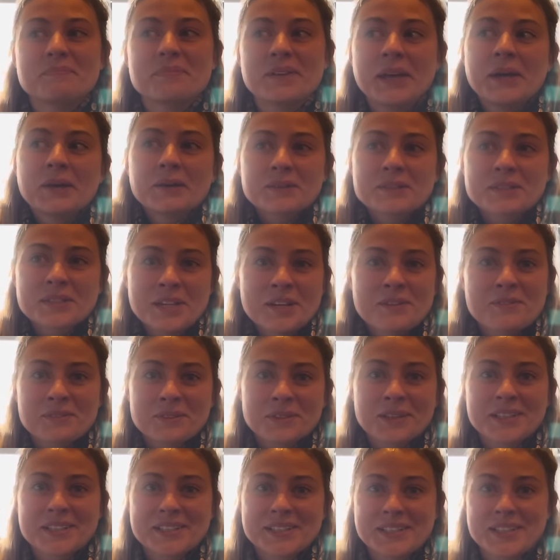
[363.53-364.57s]
guilty
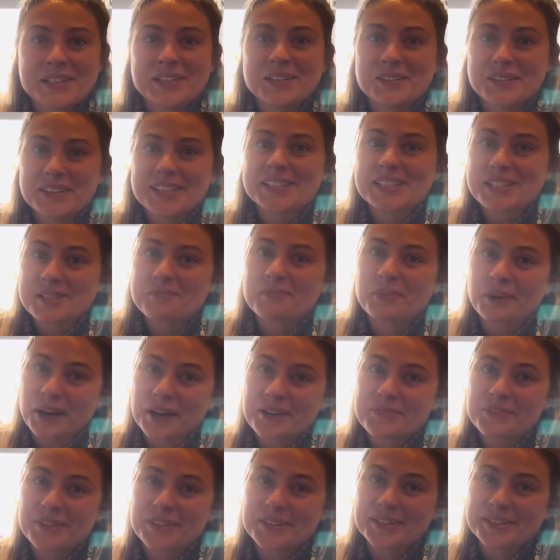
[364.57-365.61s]
for continuing to
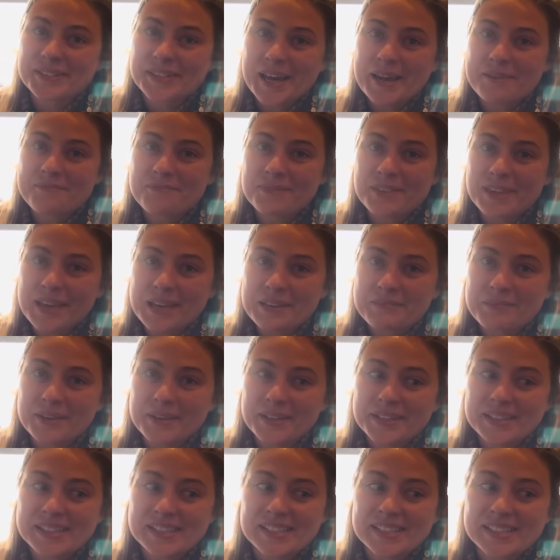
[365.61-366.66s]
pray for the same thing
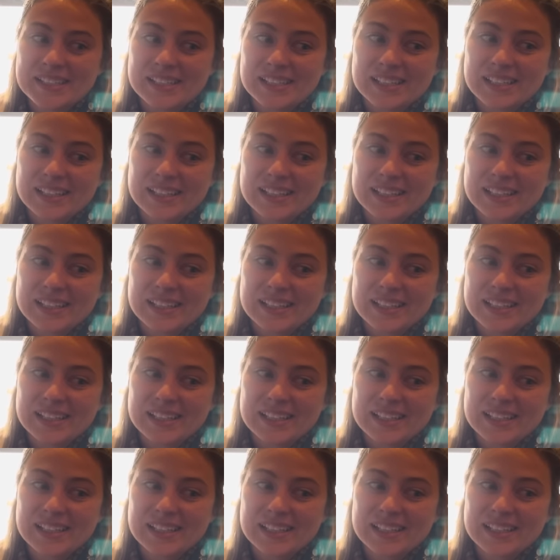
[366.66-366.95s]
because